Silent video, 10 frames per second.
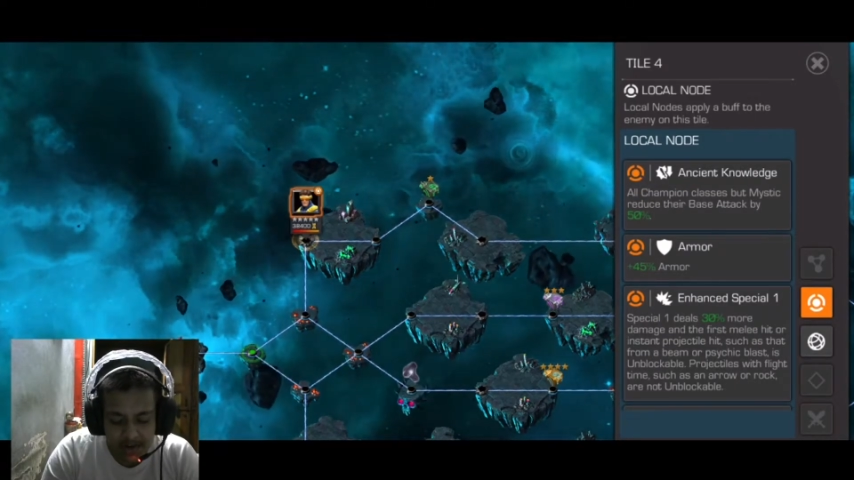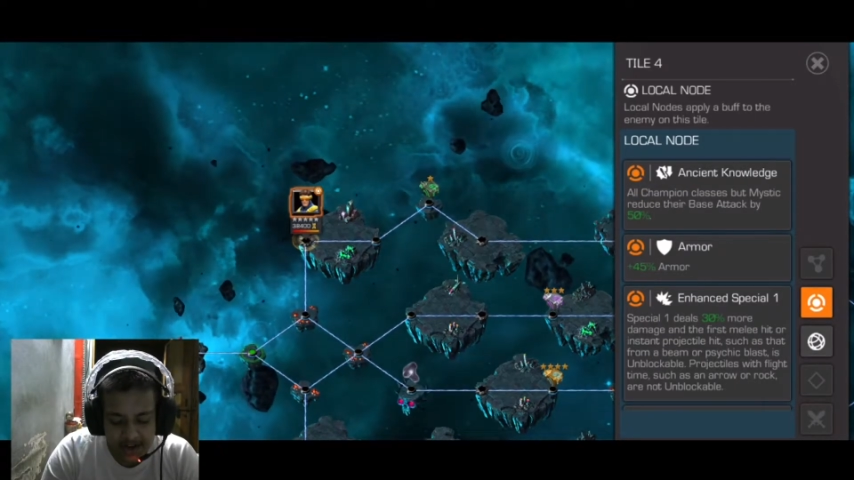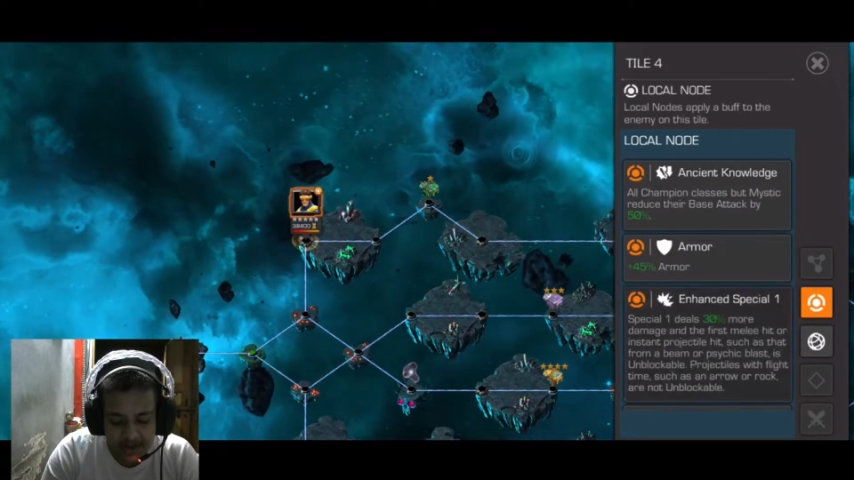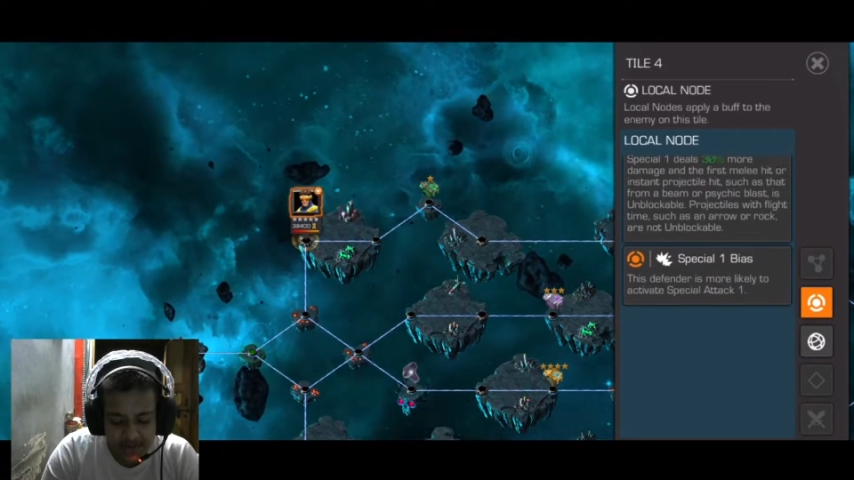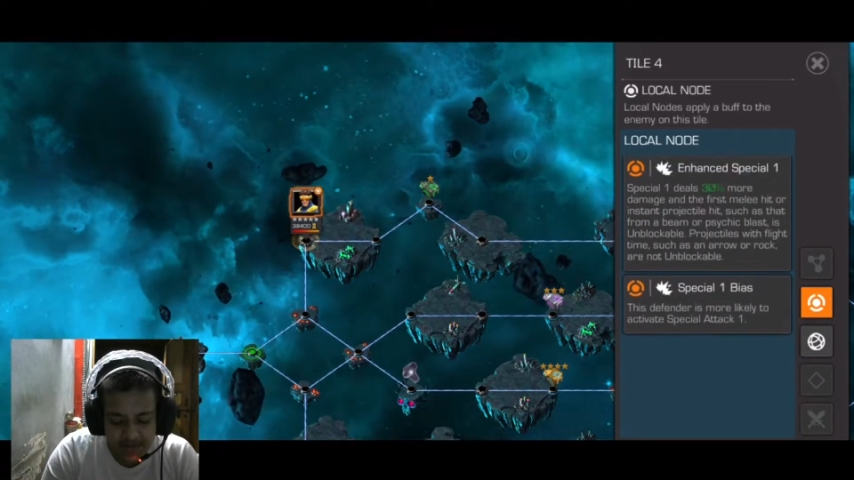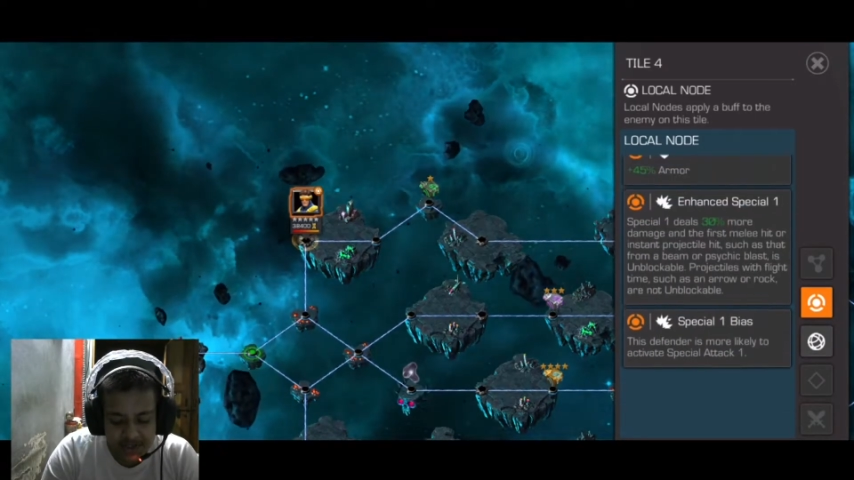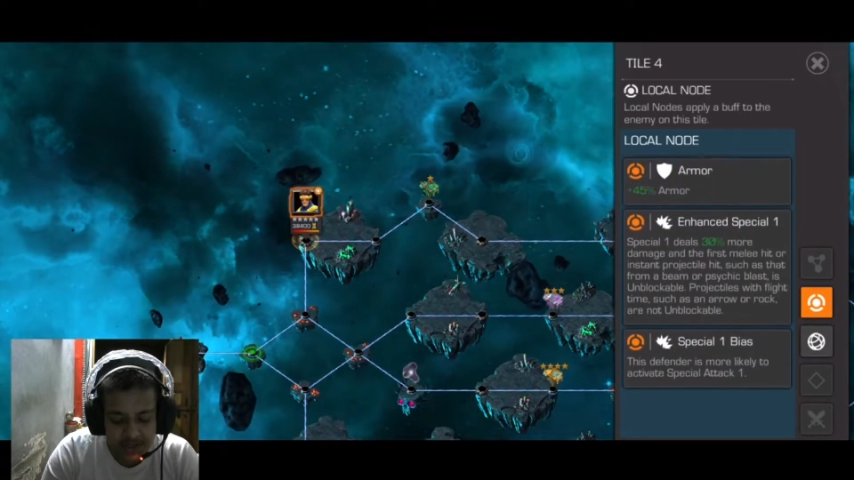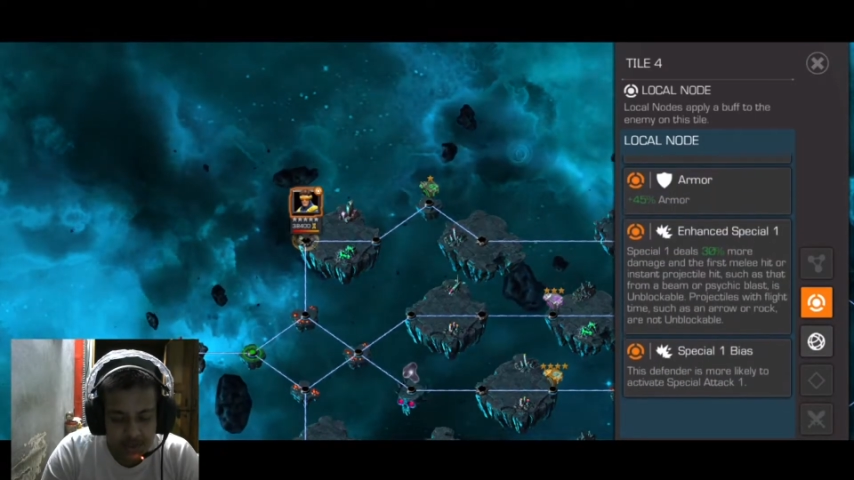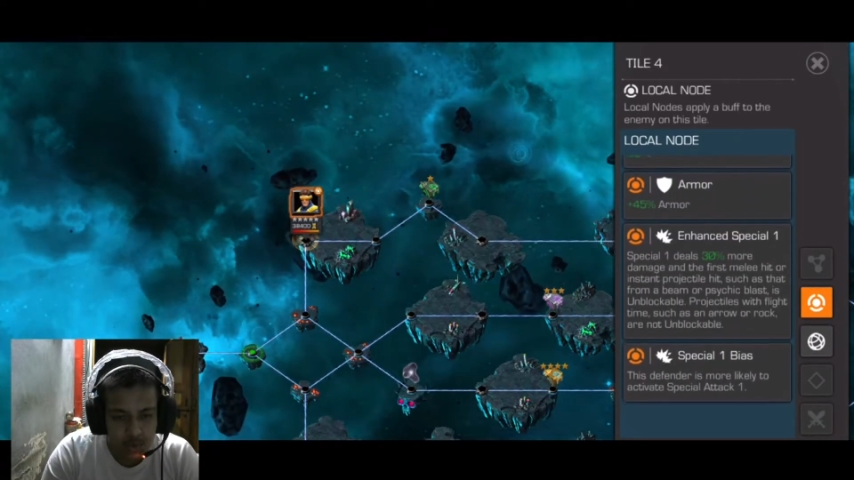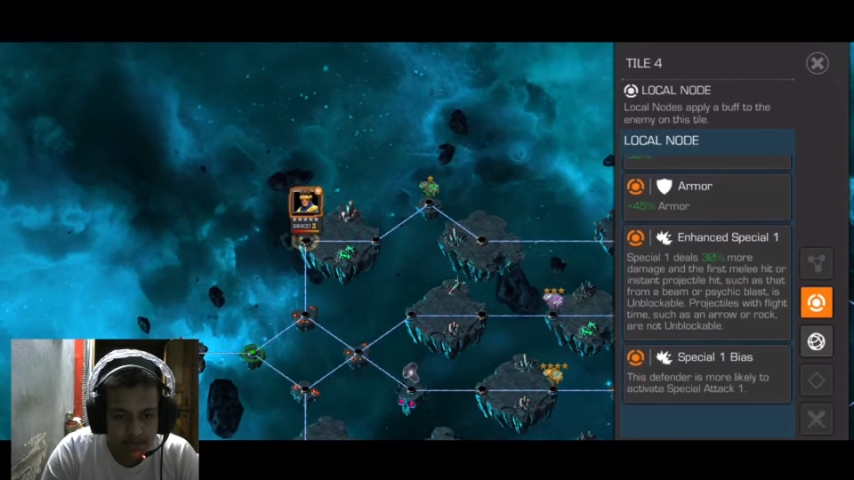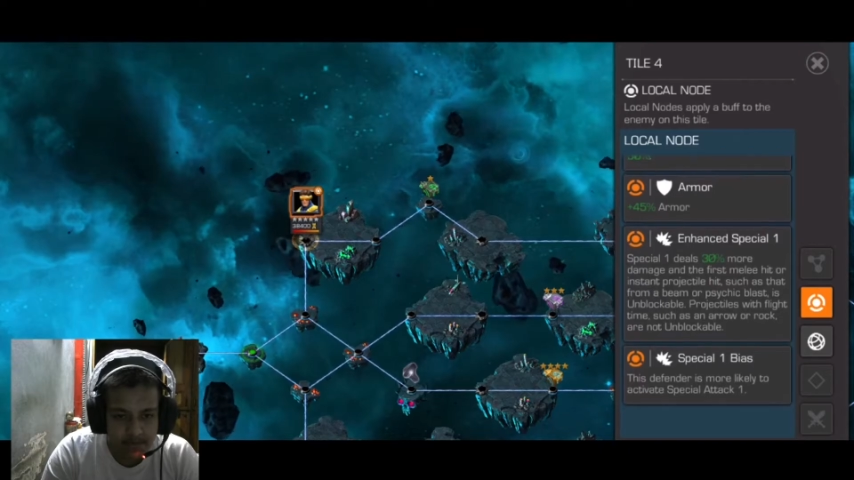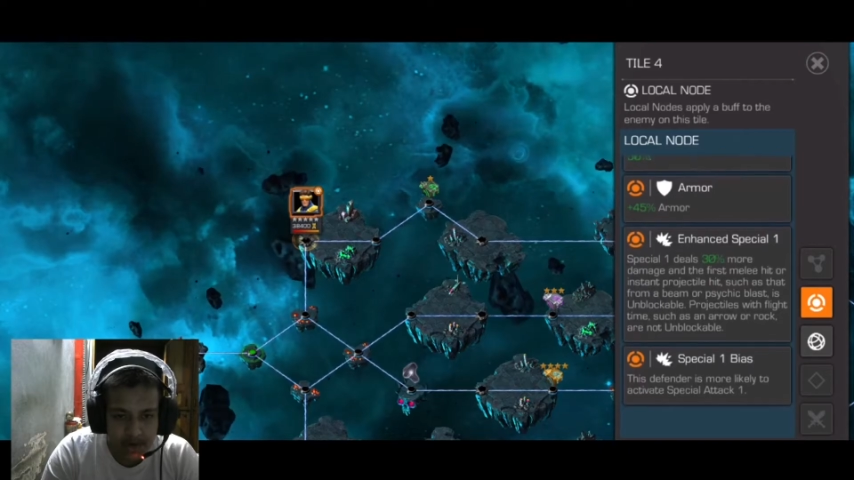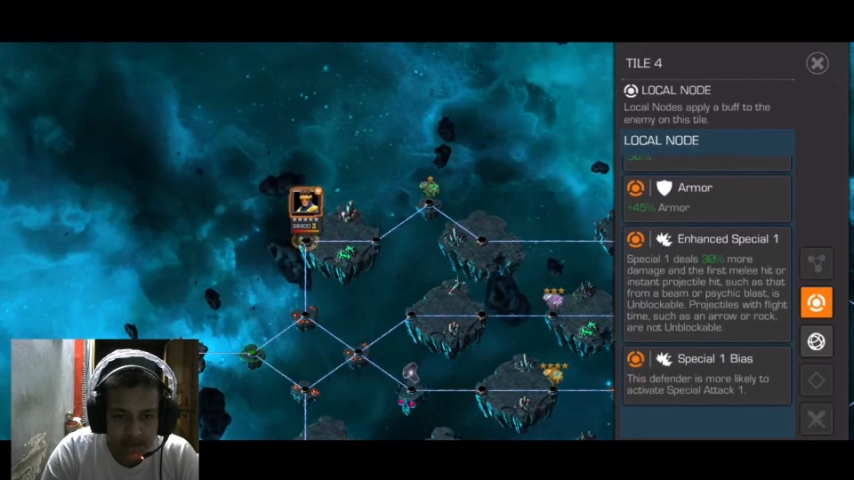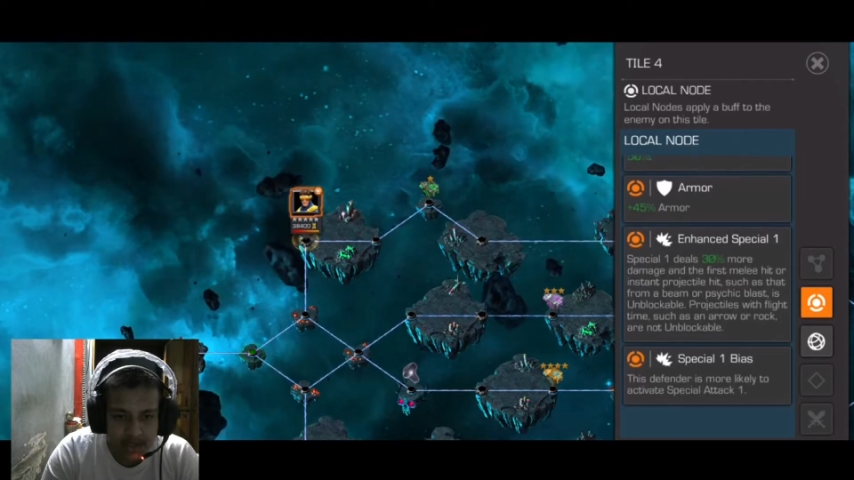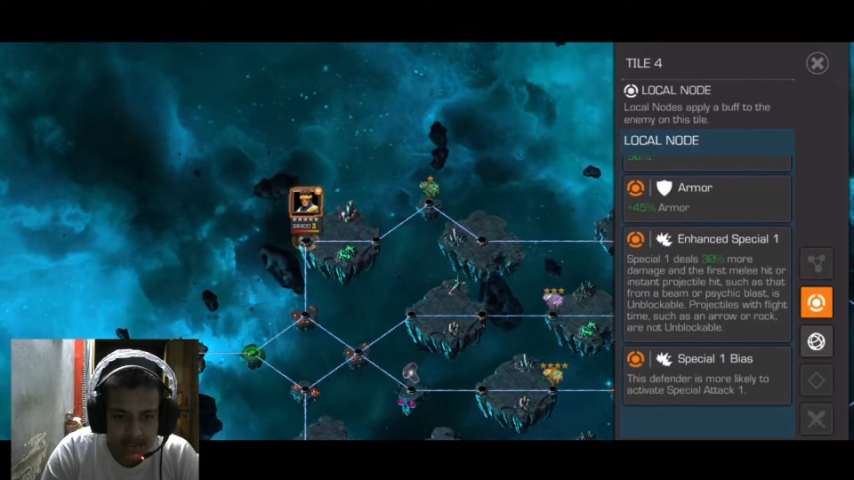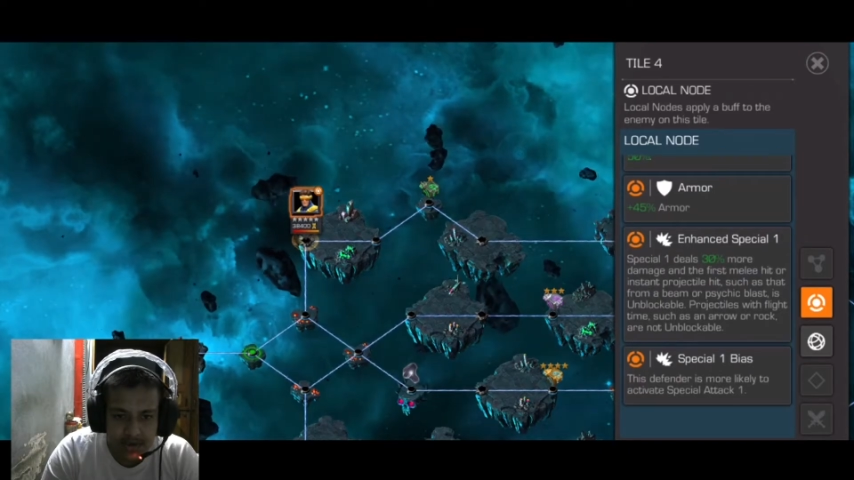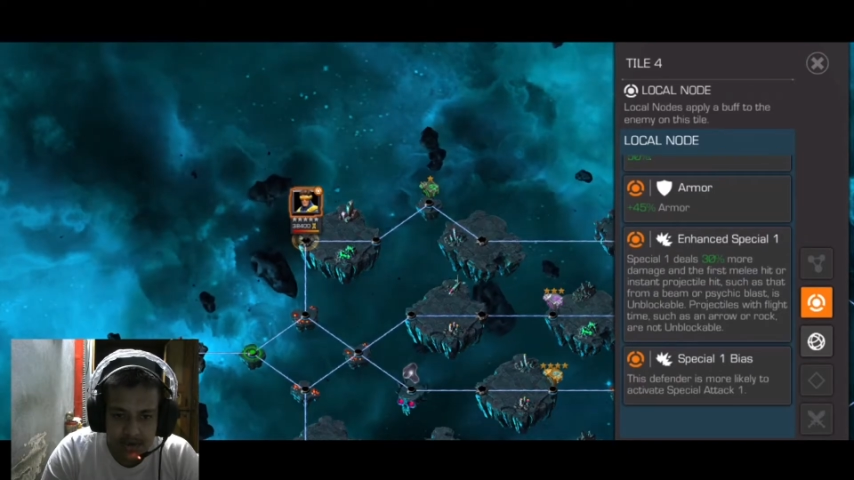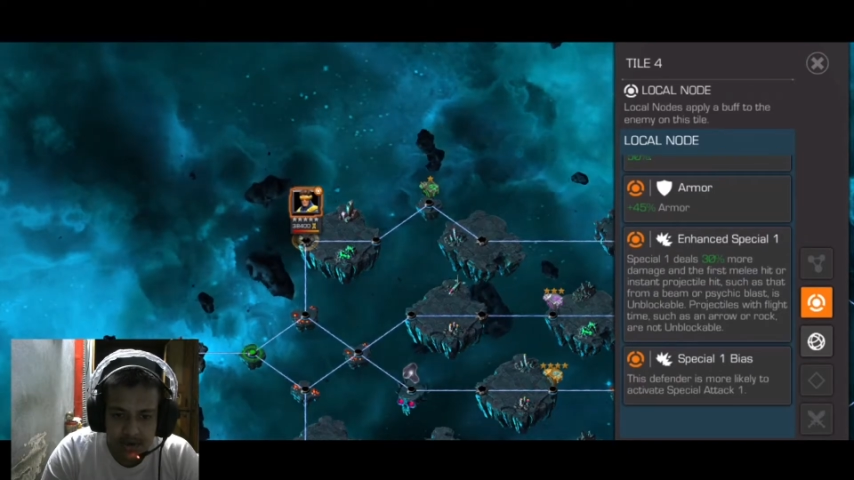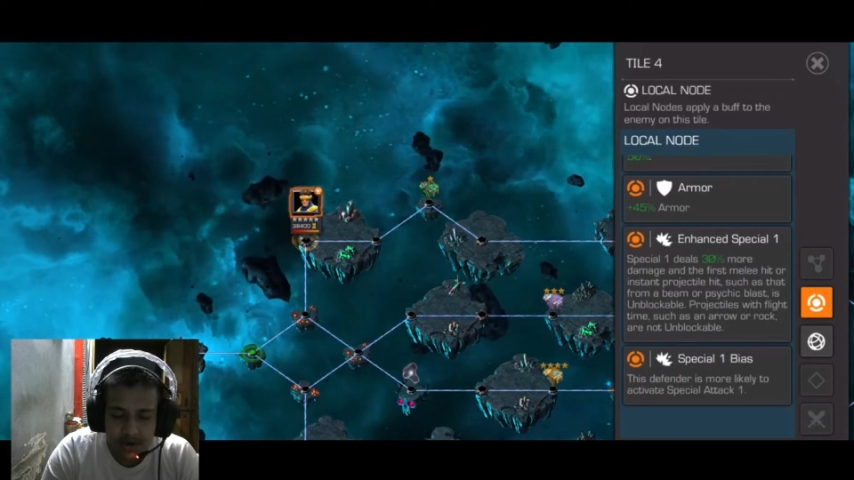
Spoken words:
and special 1 by, so